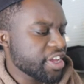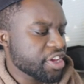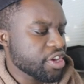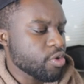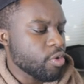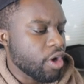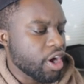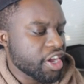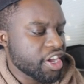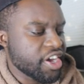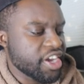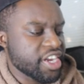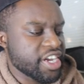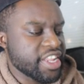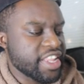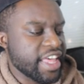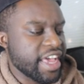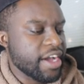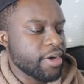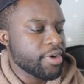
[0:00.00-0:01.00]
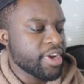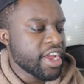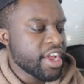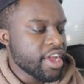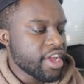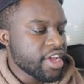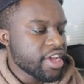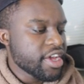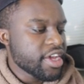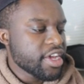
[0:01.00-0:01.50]
like you're walking on a cloud.
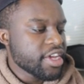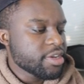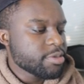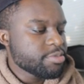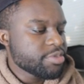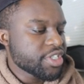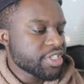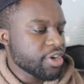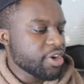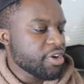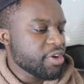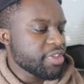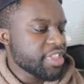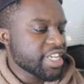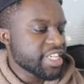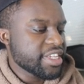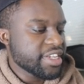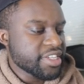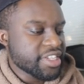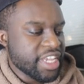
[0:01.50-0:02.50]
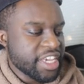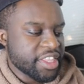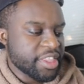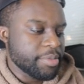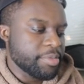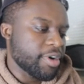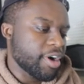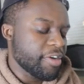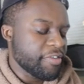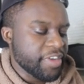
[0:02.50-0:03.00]
So this is like
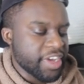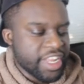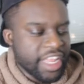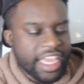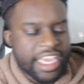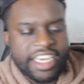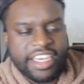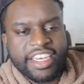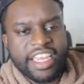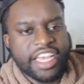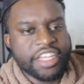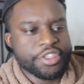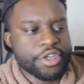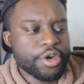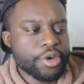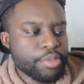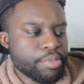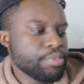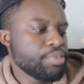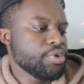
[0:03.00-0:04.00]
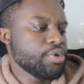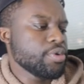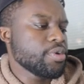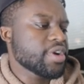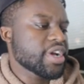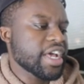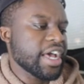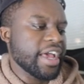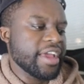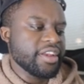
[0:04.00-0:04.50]
the perfect like desert
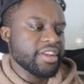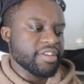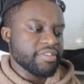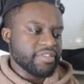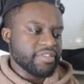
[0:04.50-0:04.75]
boot kind